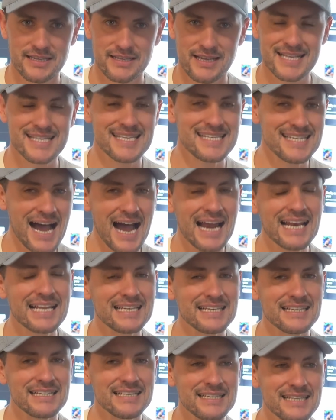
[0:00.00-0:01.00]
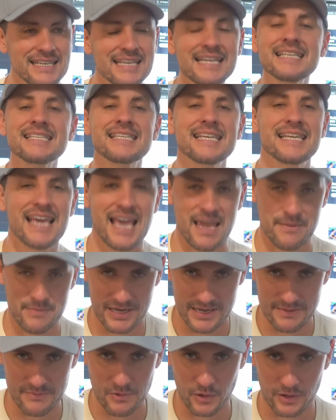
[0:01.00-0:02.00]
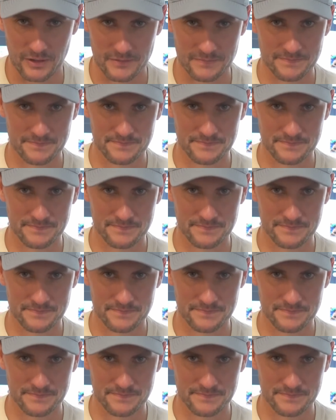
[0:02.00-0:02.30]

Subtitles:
It's not an easy game anymore.